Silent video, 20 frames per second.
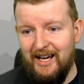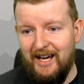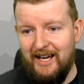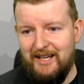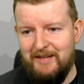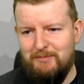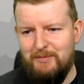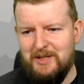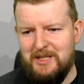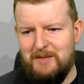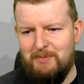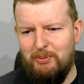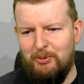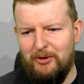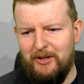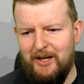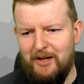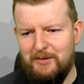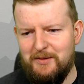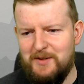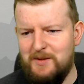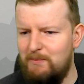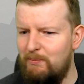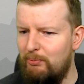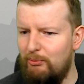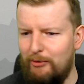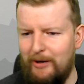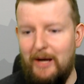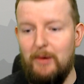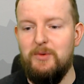I mispronounced
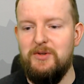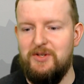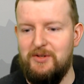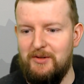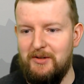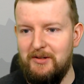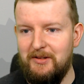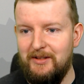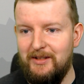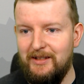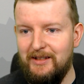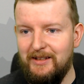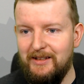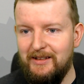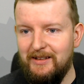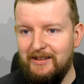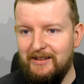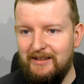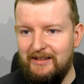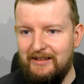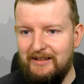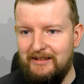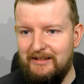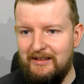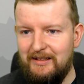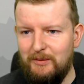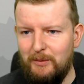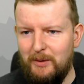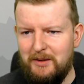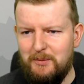browser.
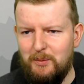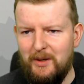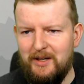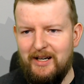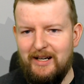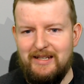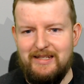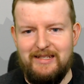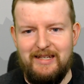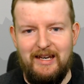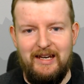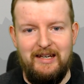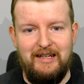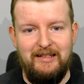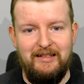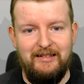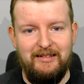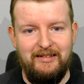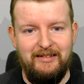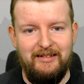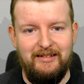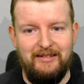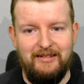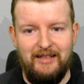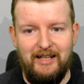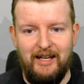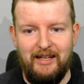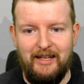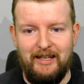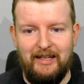What did I say?
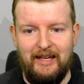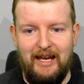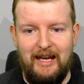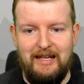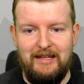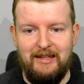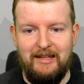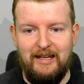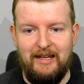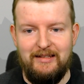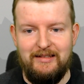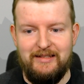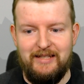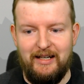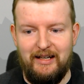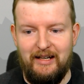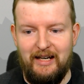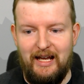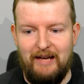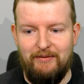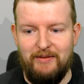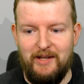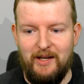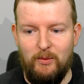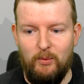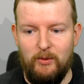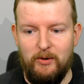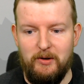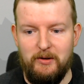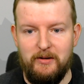I like ate the second half of
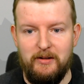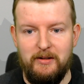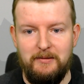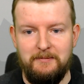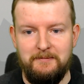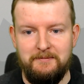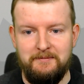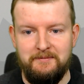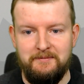that word.